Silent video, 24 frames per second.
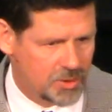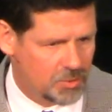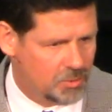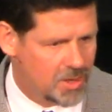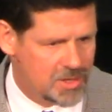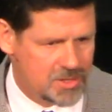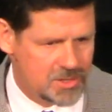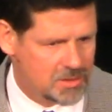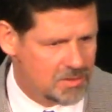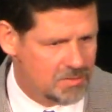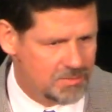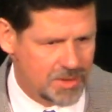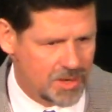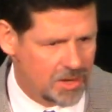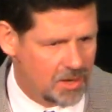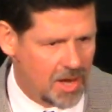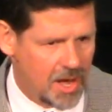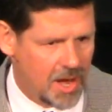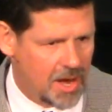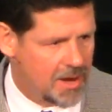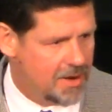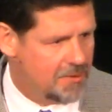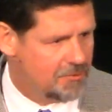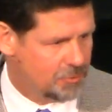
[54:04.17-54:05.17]
for the rest of their
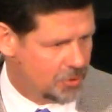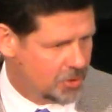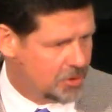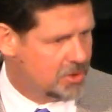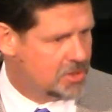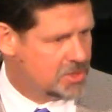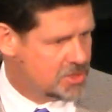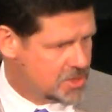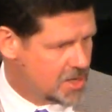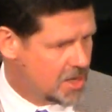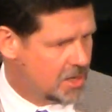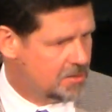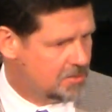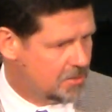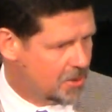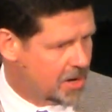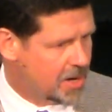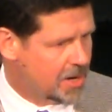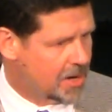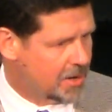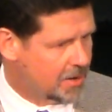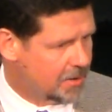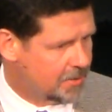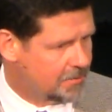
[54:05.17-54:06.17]
life, we're going to
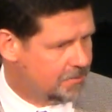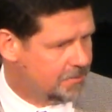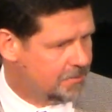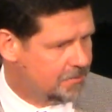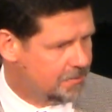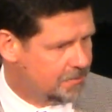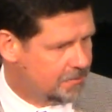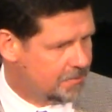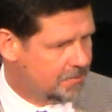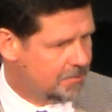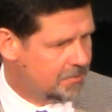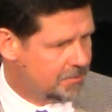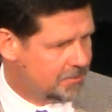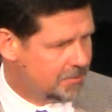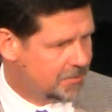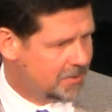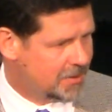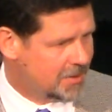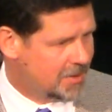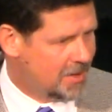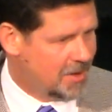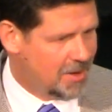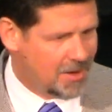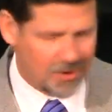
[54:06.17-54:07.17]
celebrate it.
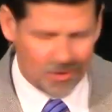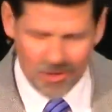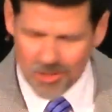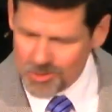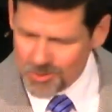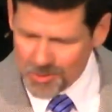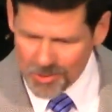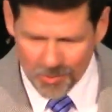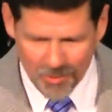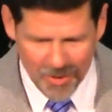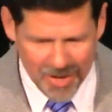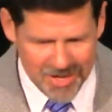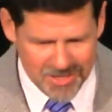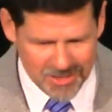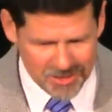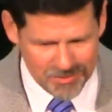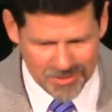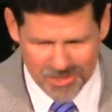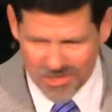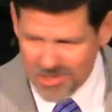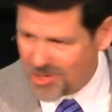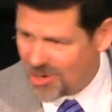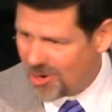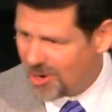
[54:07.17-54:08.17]
Because we're
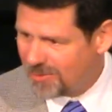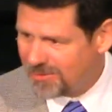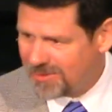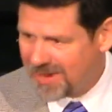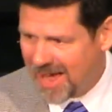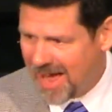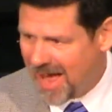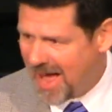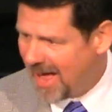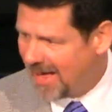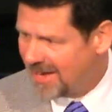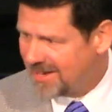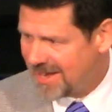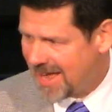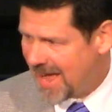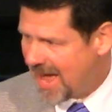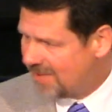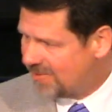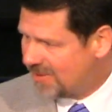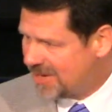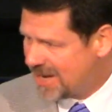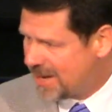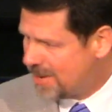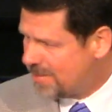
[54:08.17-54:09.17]
raising them to serve God, to
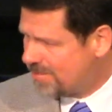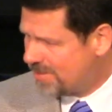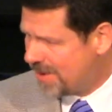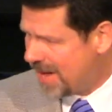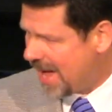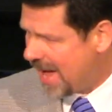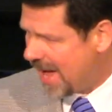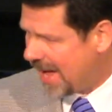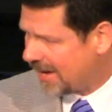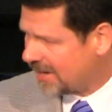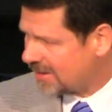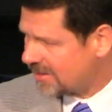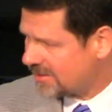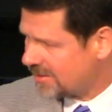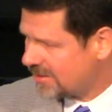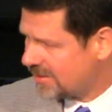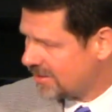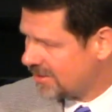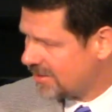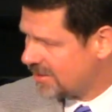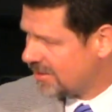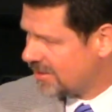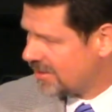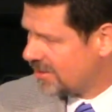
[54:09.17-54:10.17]
have an impact.
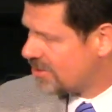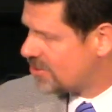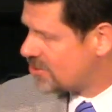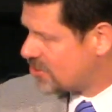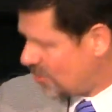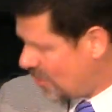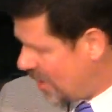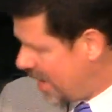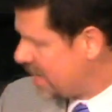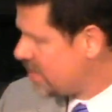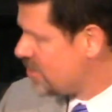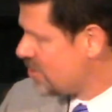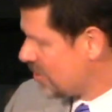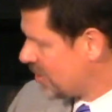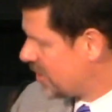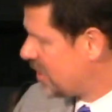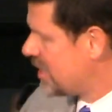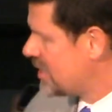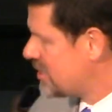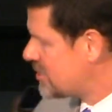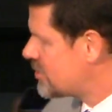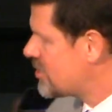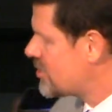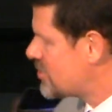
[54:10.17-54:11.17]
Train your
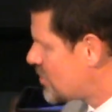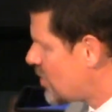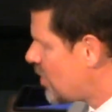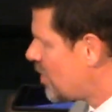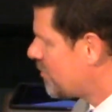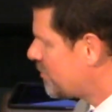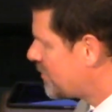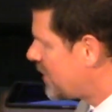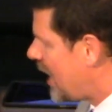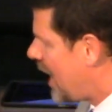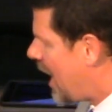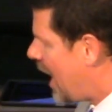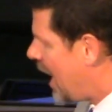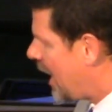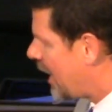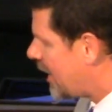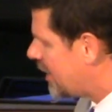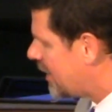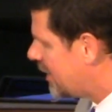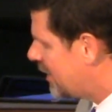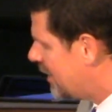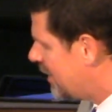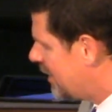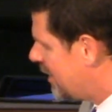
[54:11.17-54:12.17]
kids to serve God.
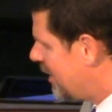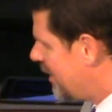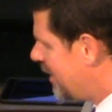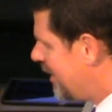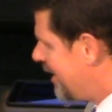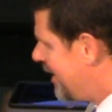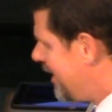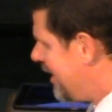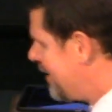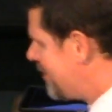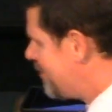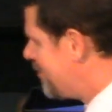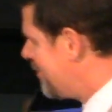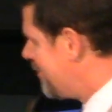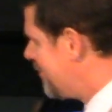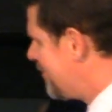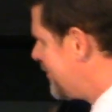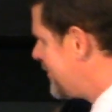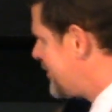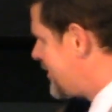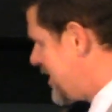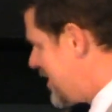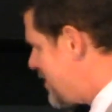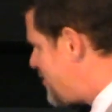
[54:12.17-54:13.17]

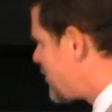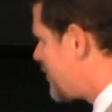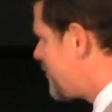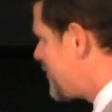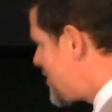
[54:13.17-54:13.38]
Teach